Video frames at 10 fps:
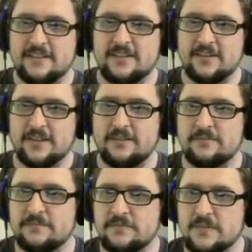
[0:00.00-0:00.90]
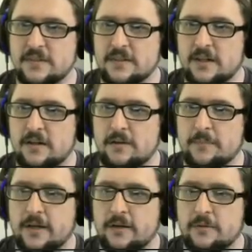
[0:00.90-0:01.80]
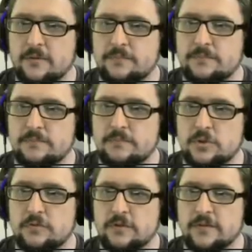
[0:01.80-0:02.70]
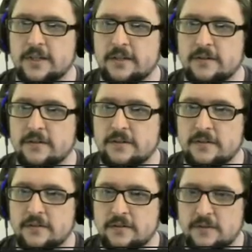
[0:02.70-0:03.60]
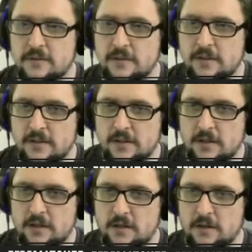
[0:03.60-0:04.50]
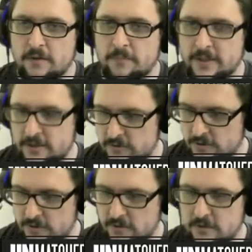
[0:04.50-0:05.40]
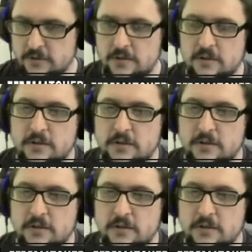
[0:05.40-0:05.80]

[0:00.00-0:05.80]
Yeah. Okay. I'll move over here. And I draw a card.